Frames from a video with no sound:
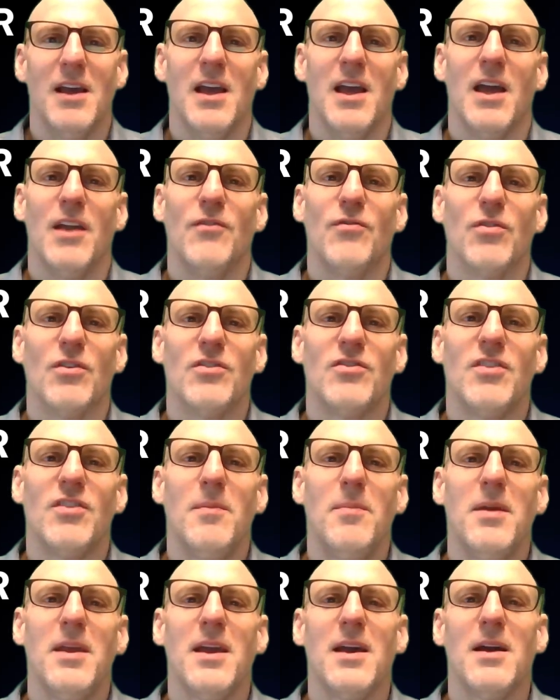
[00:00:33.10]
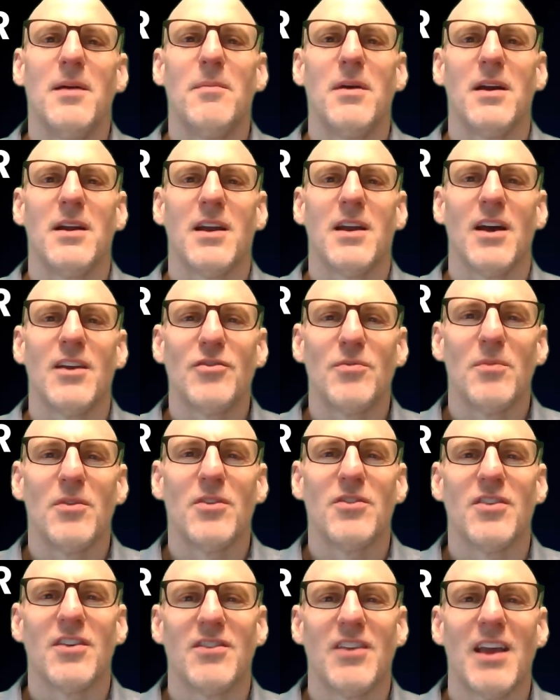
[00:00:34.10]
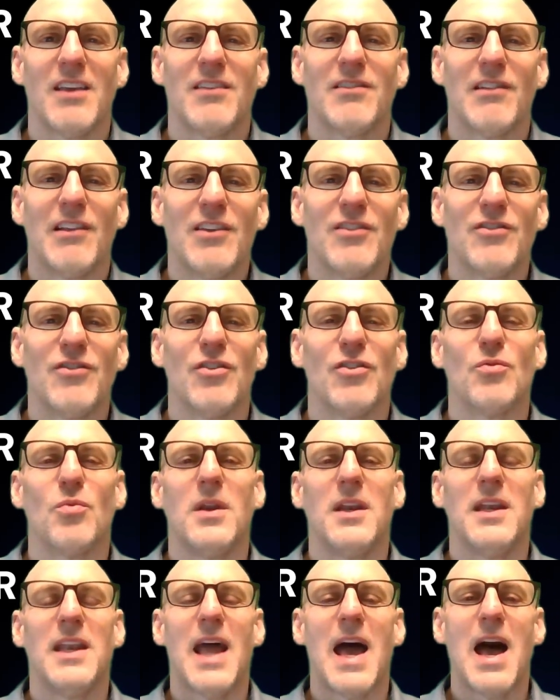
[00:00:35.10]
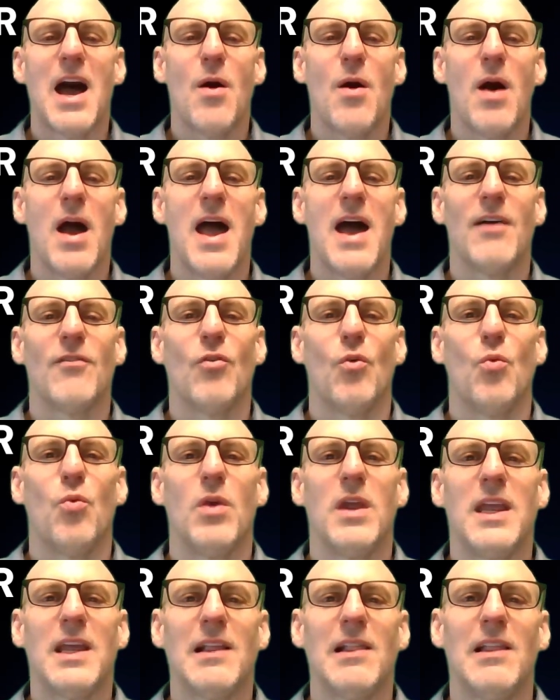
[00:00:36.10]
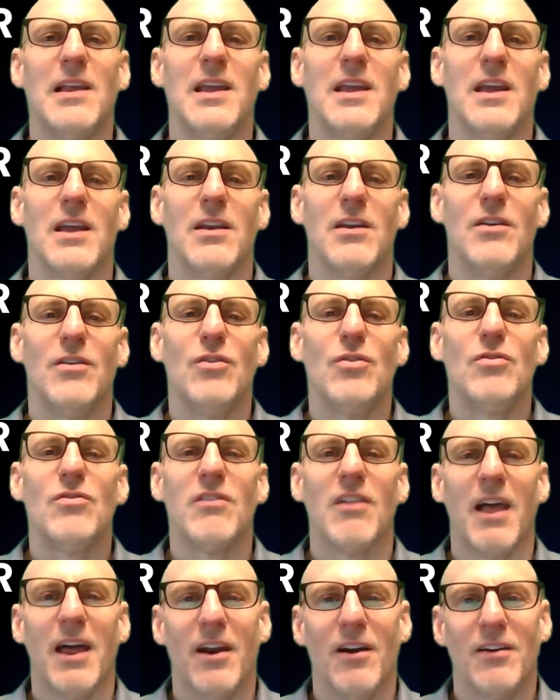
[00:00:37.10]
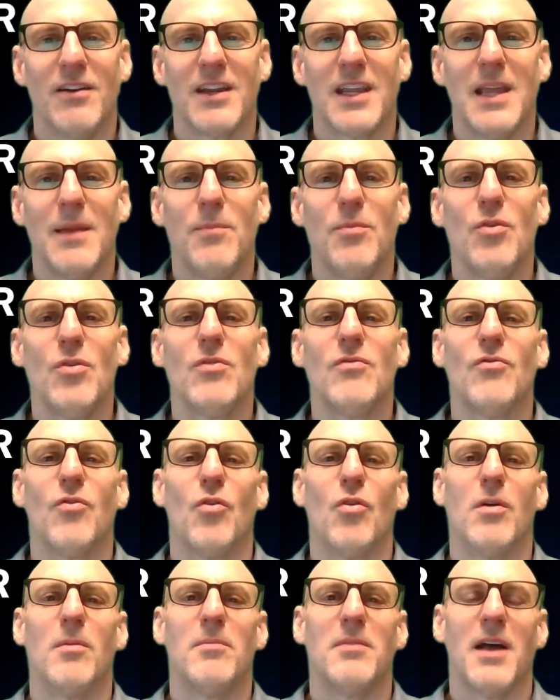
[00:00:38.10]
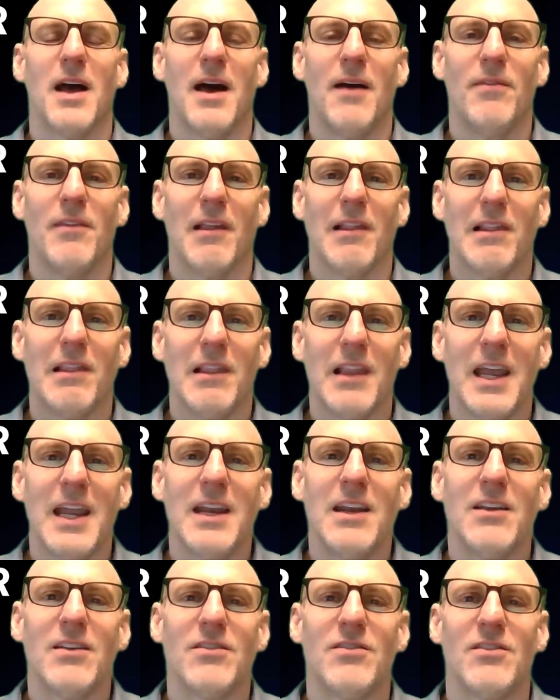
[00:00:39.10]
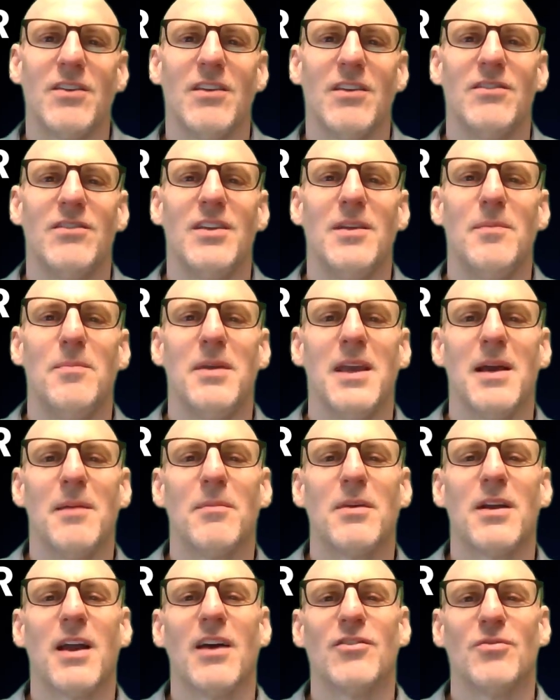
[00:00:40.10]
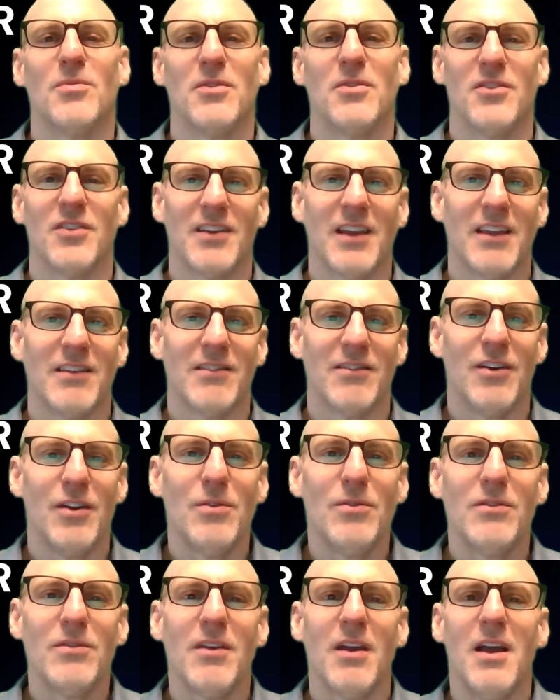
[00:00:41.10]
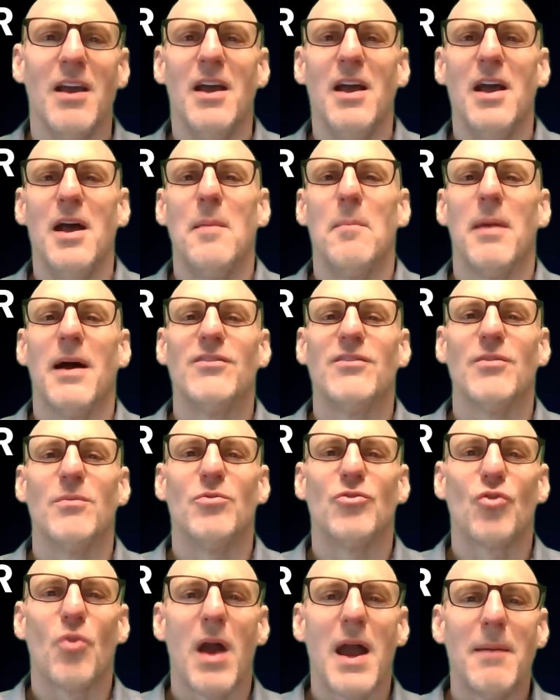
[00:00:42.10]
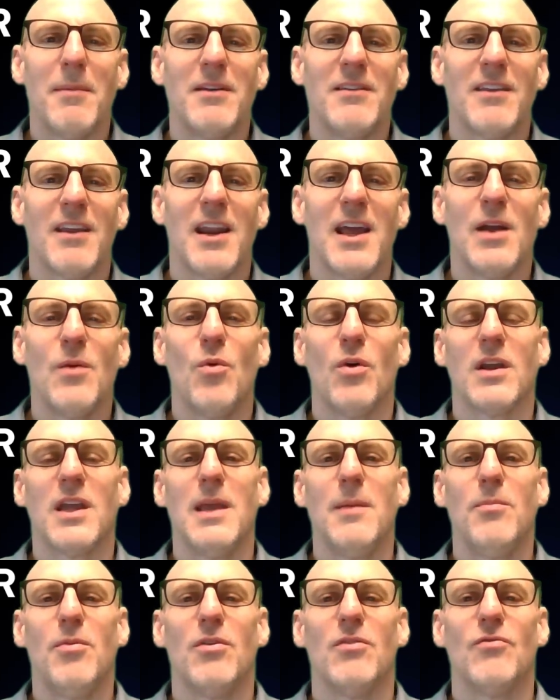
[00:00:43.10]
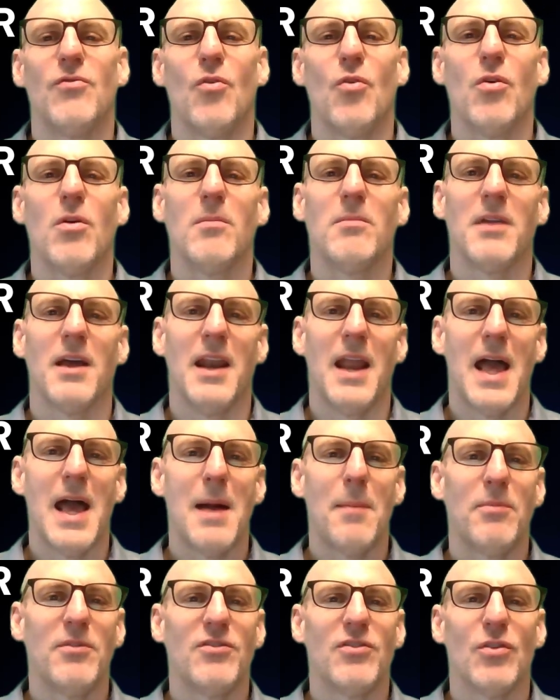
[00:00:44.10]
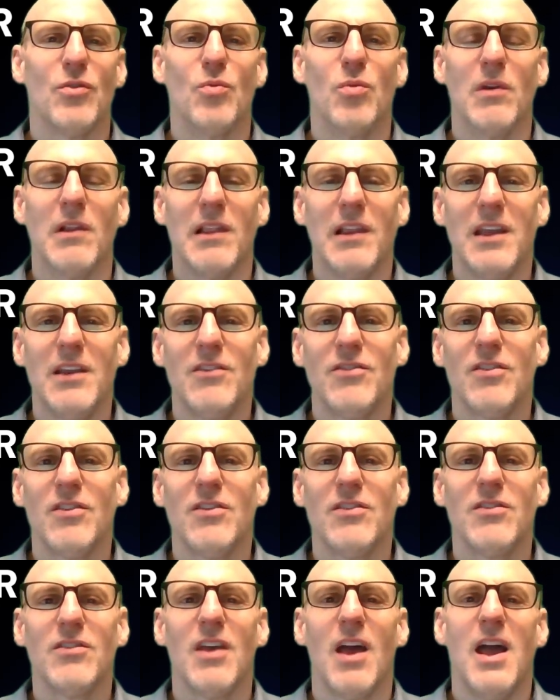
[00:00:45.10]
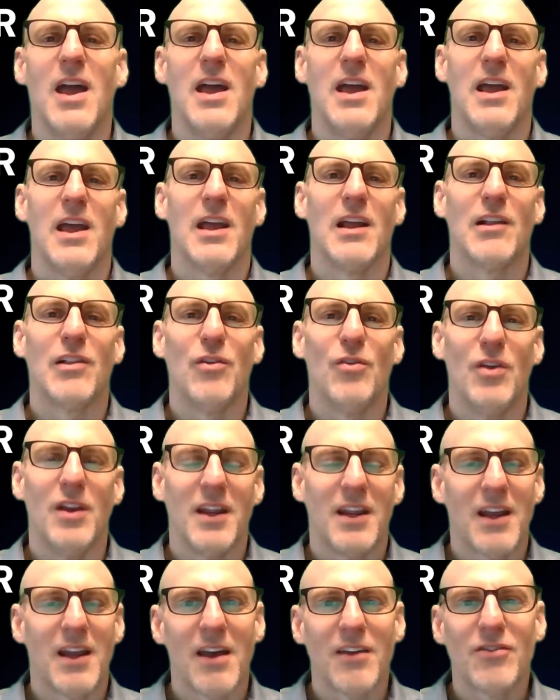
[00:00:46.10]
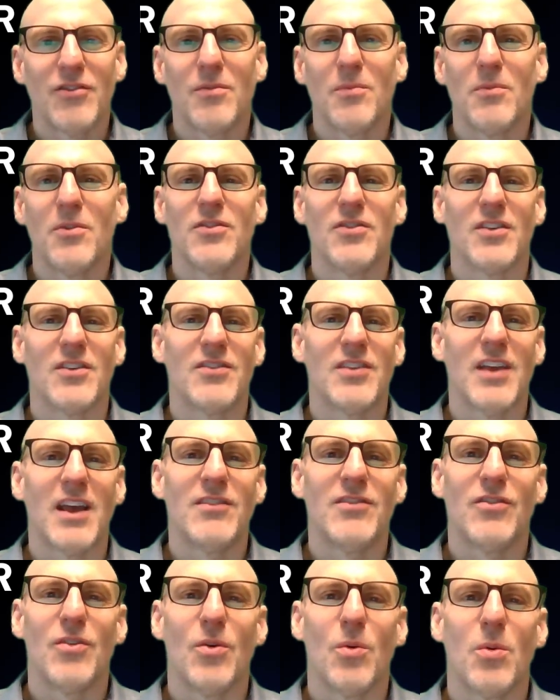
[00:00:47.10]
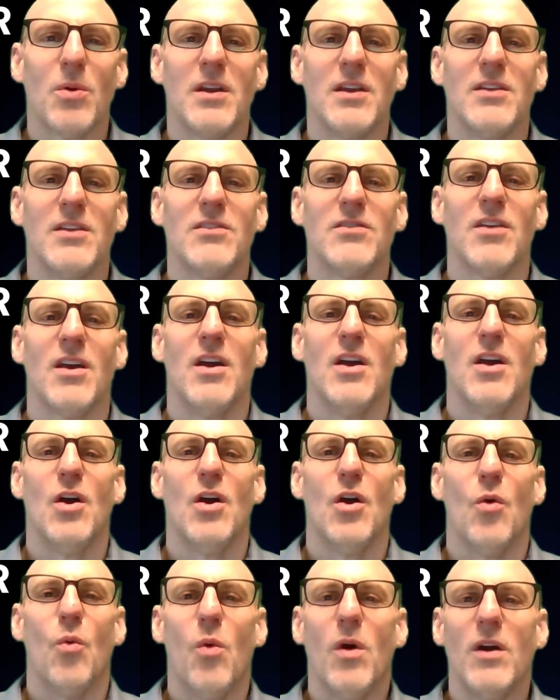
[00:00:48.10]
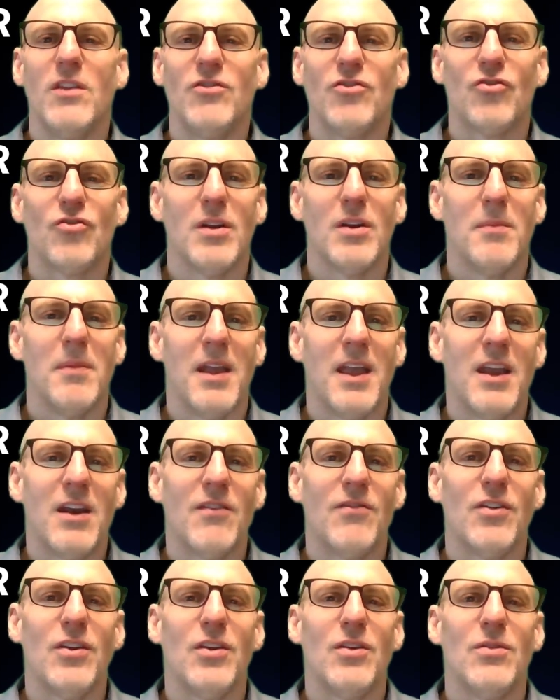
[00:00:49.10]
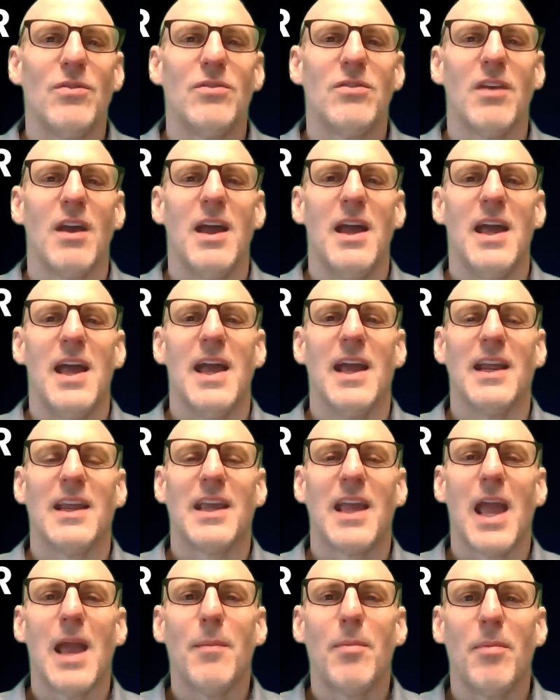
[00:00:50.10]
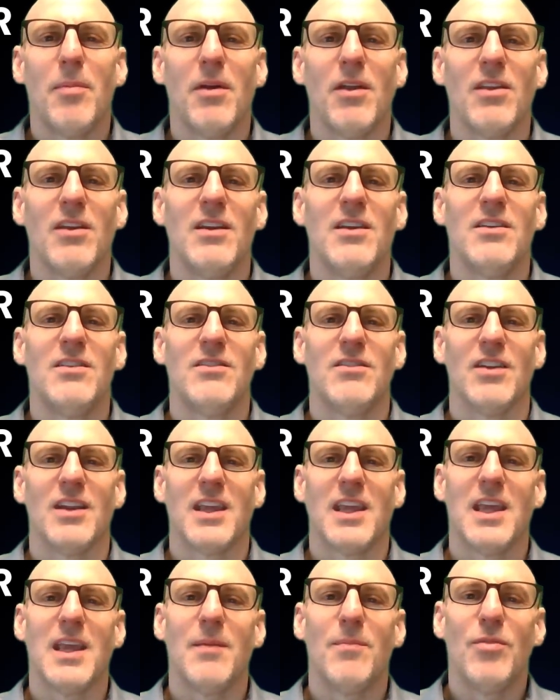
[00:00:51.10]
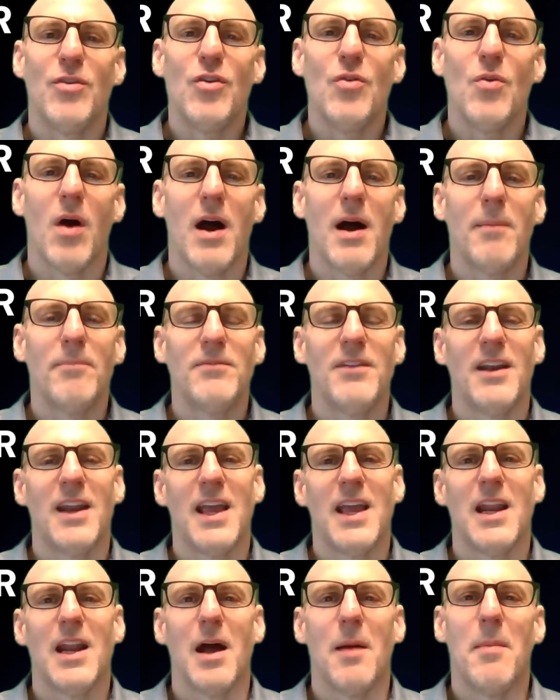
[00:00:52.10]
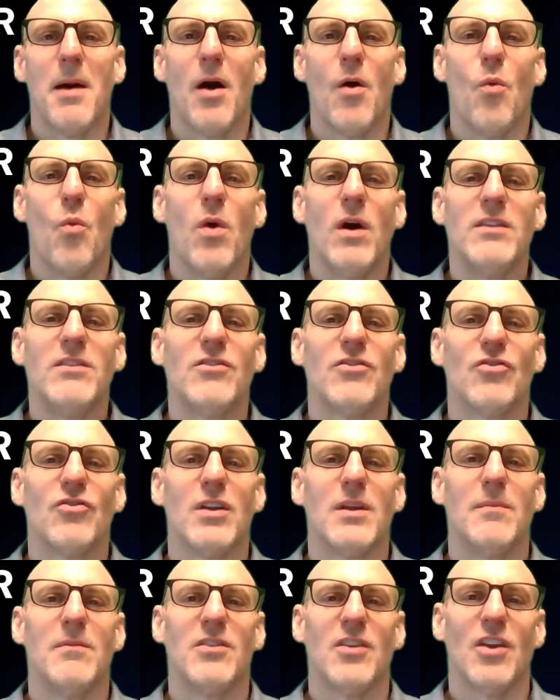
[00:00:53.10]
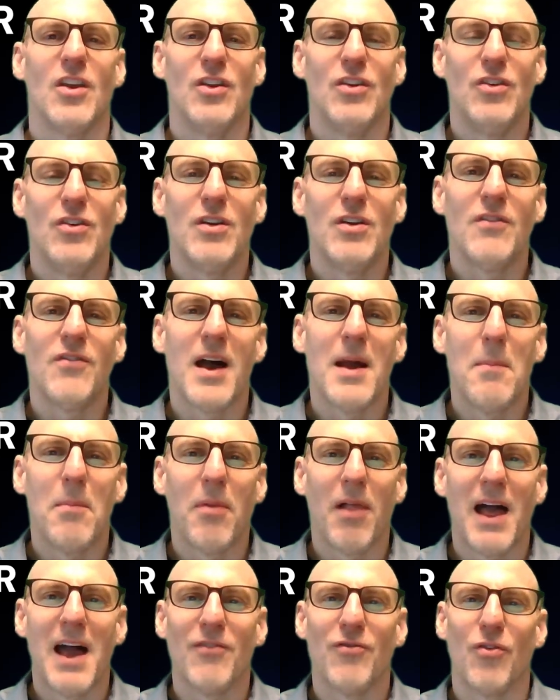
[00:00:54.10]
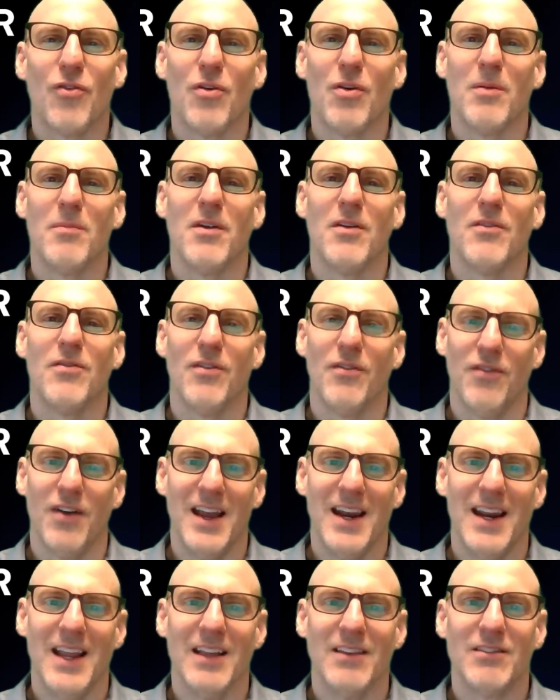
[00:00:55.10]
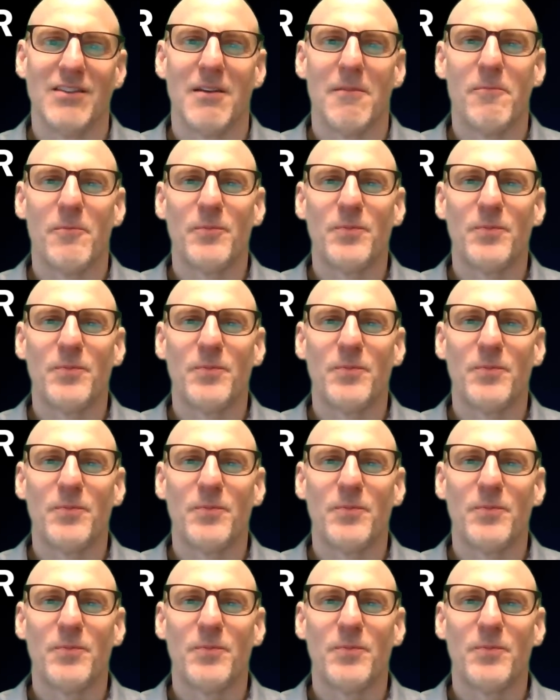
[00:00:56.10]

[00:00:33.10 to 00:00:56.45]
And for CPM customer success listeners, we now have a weekly newsletter to keep you informed on the latest CPM customer success news. By subscribing today, we'll keep you informed on episode releases, including customer success stories, OneStream interviews, and capabilities to keep you up to date about OneStream's unified platform for finance.